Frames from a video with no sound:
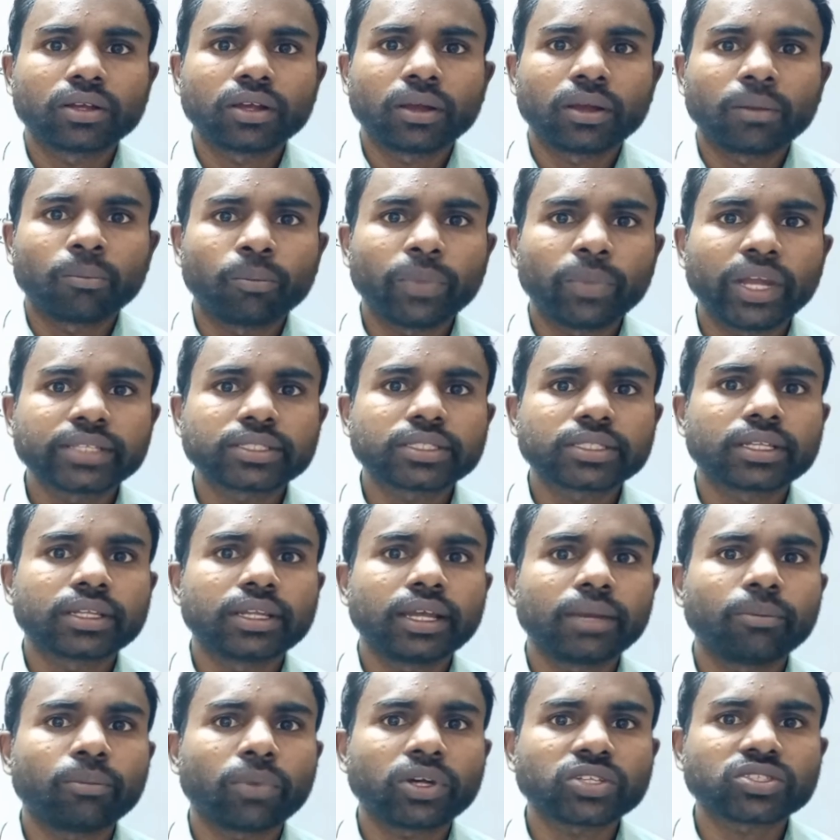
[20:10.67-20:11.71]
means they
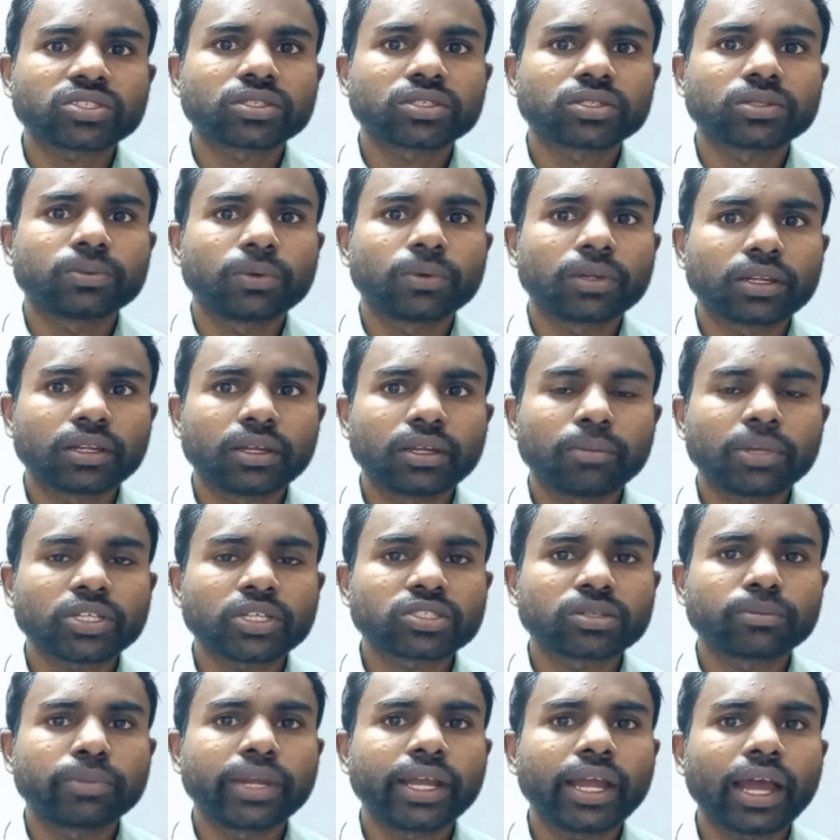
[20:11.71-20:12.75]
must
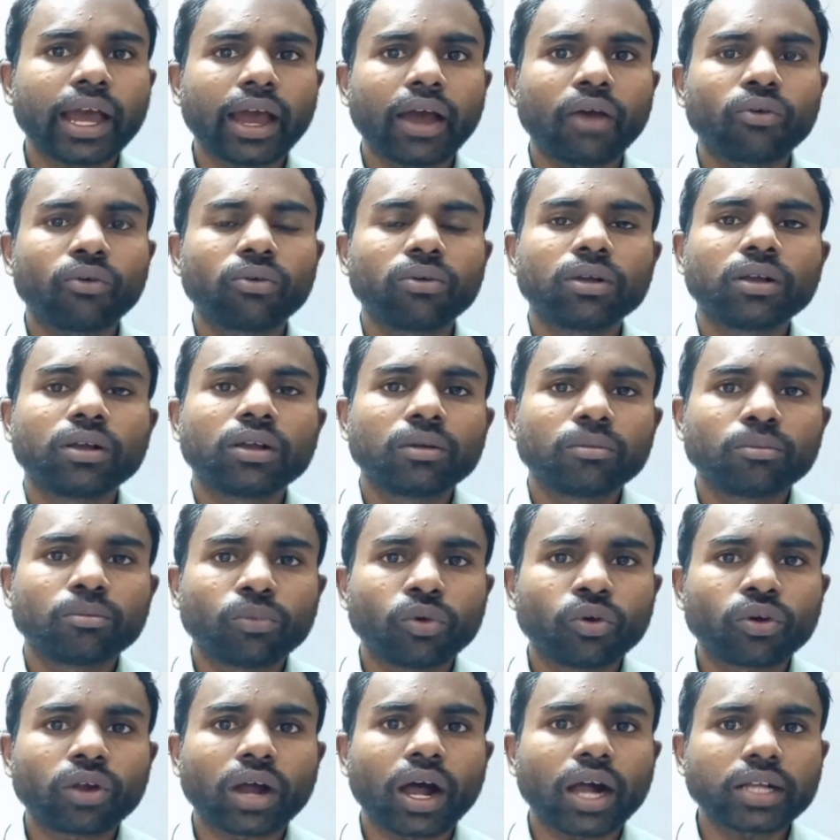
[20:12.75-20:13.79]
be have
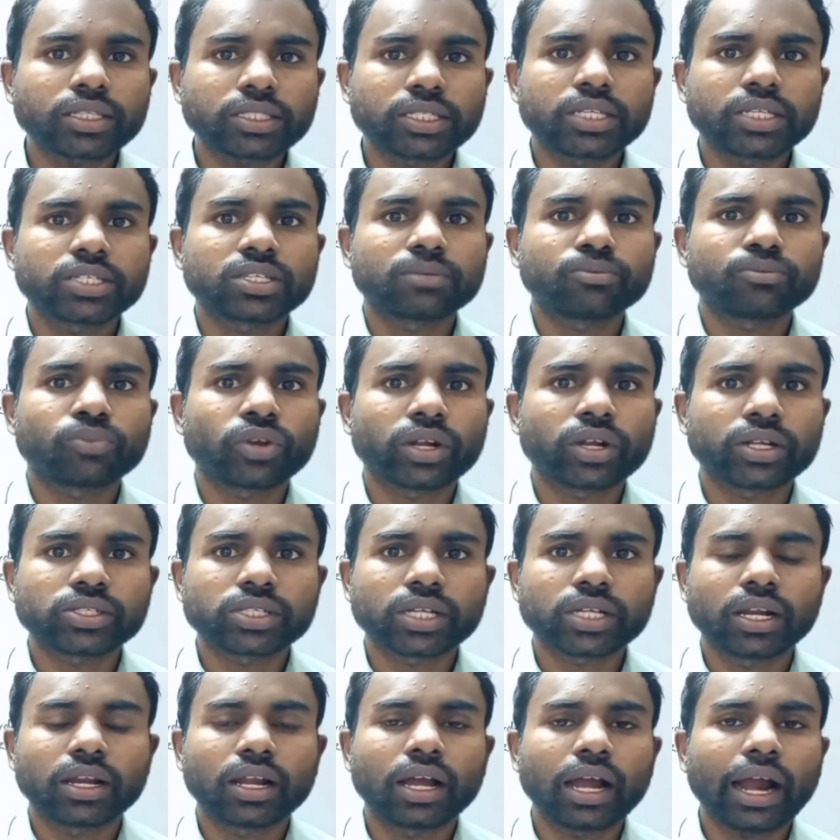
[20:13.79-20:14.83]
more oxidation potential,
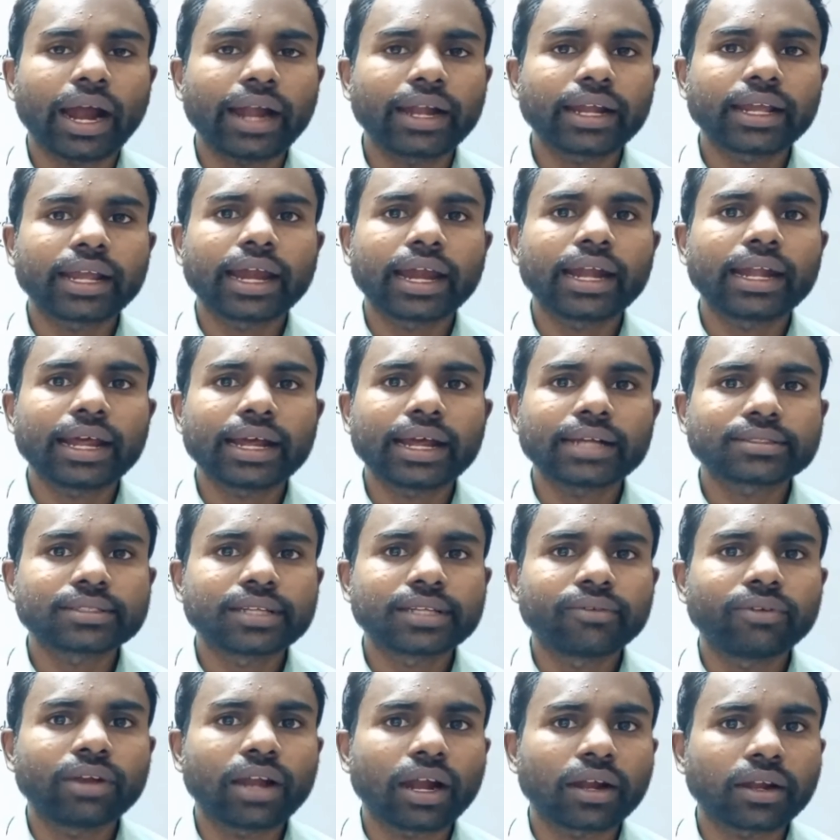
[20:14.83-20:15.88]
and cations, they
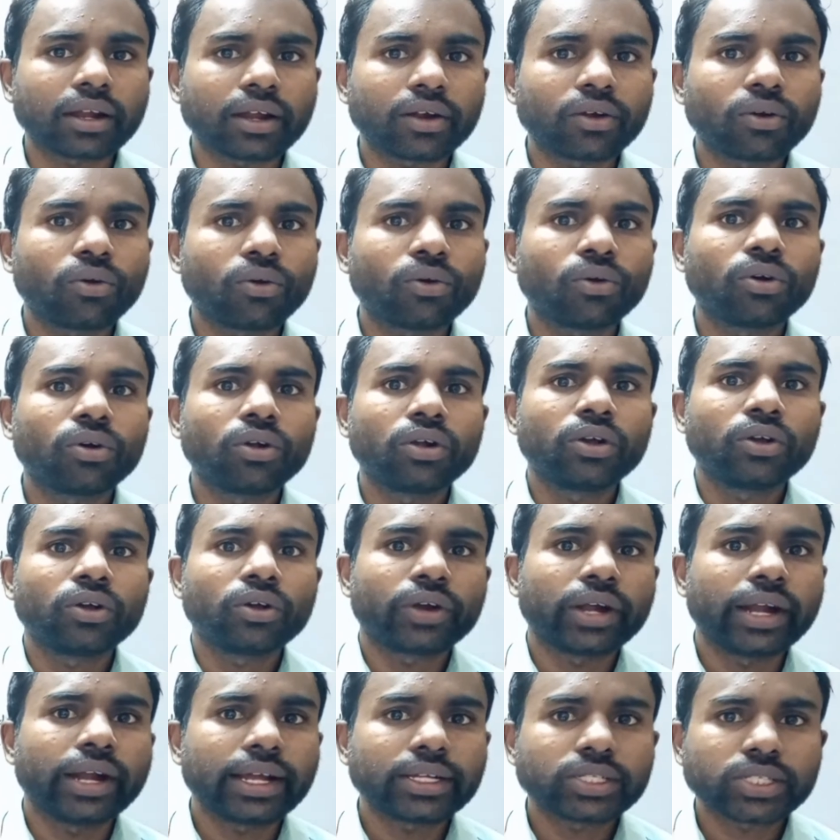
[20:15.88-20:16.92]
will undergo
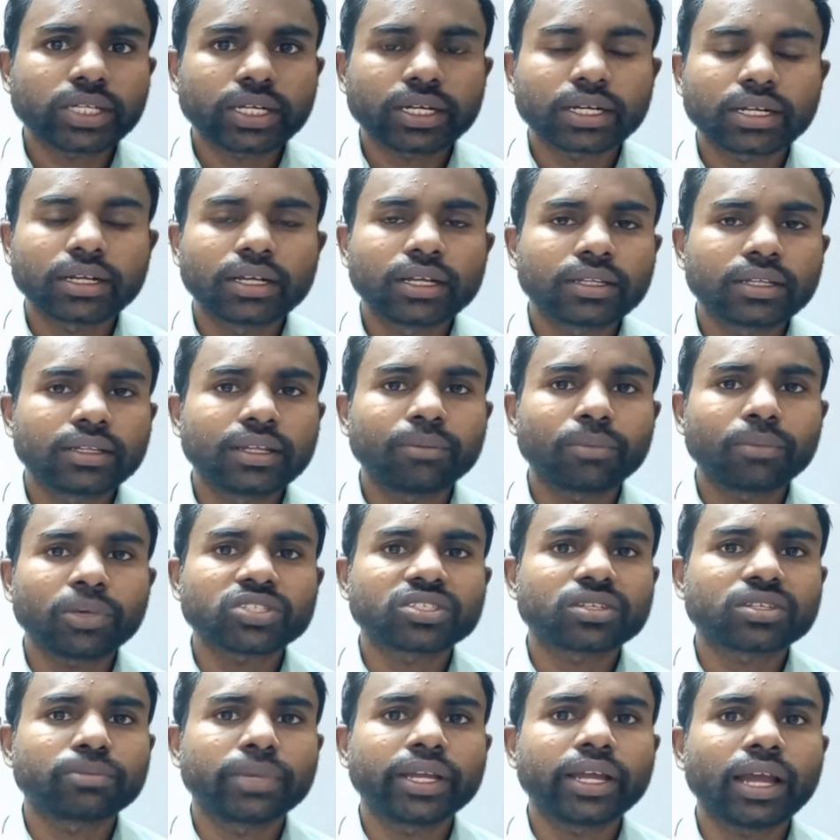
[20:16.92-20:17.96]
reduction, they must
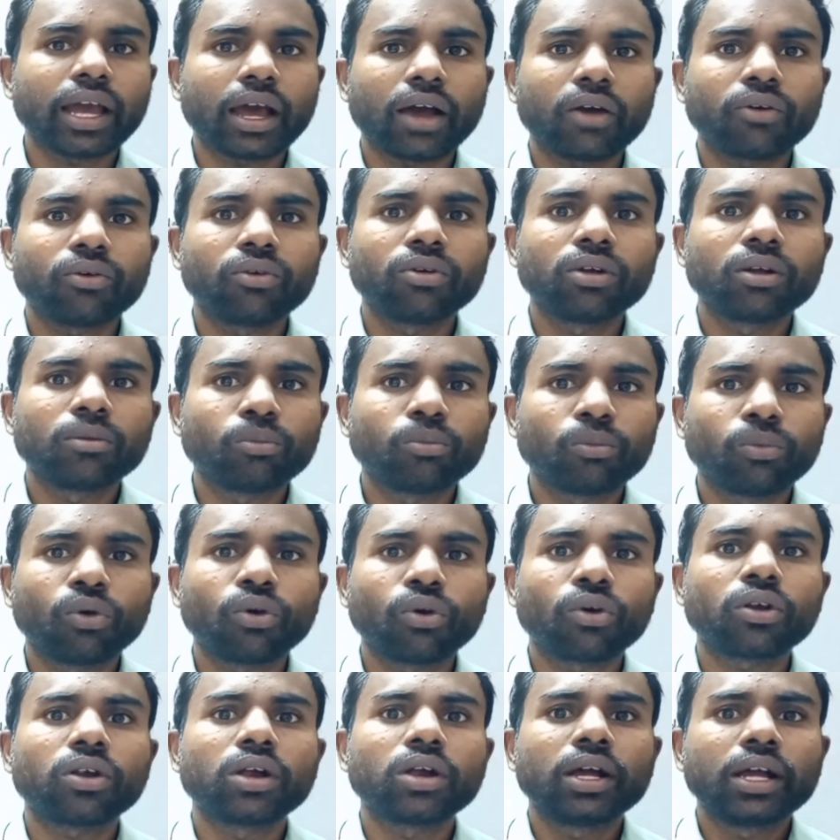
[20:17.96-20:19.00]
be have
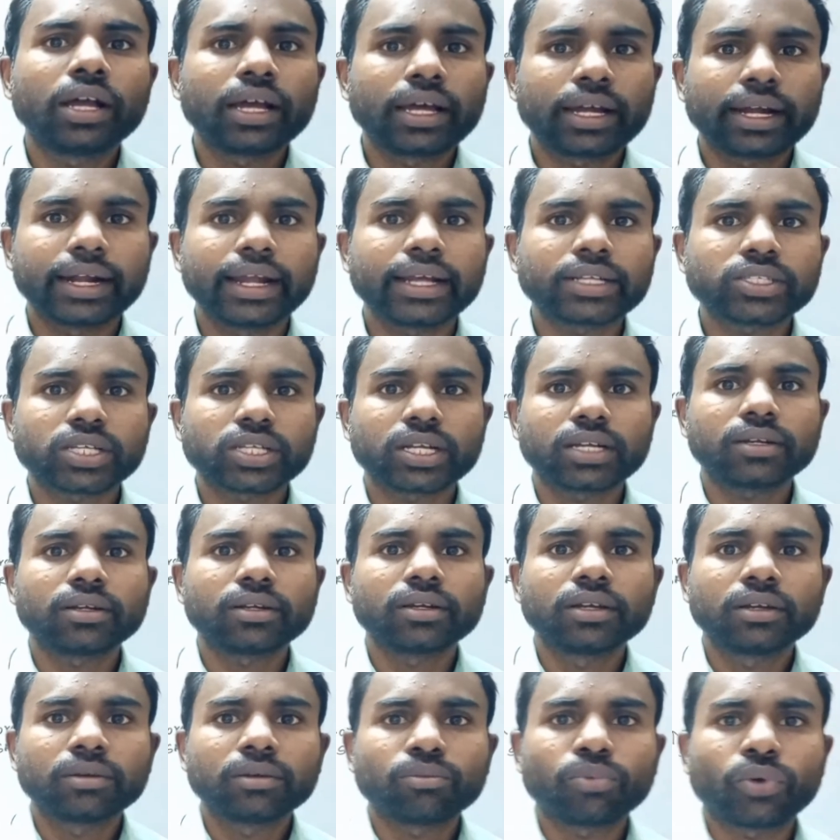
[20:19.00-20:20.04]
more reduction
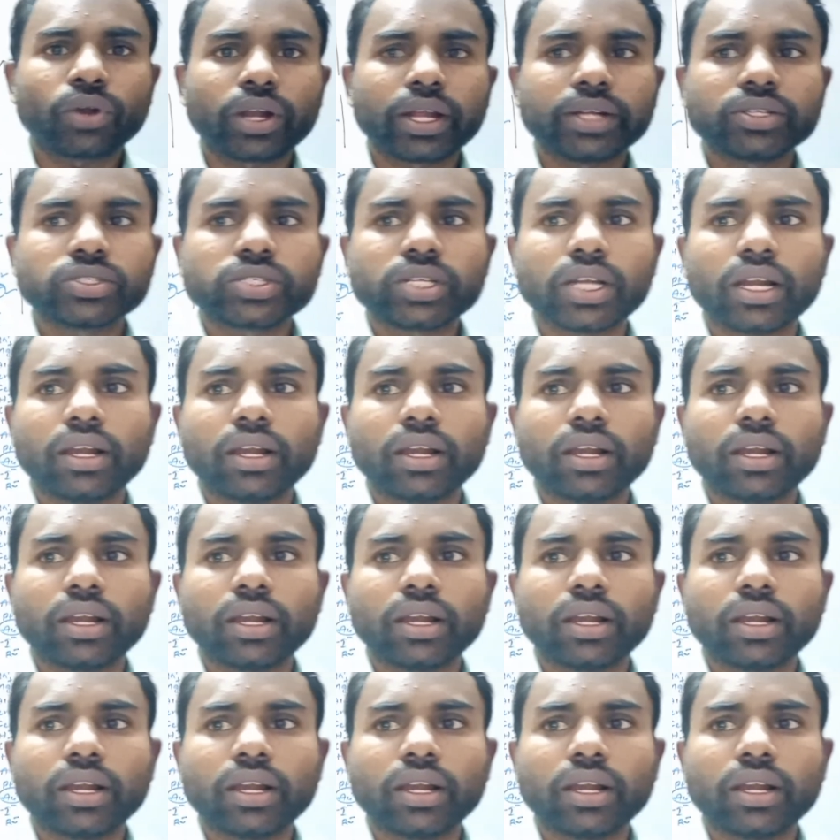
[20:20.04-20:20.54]
potential.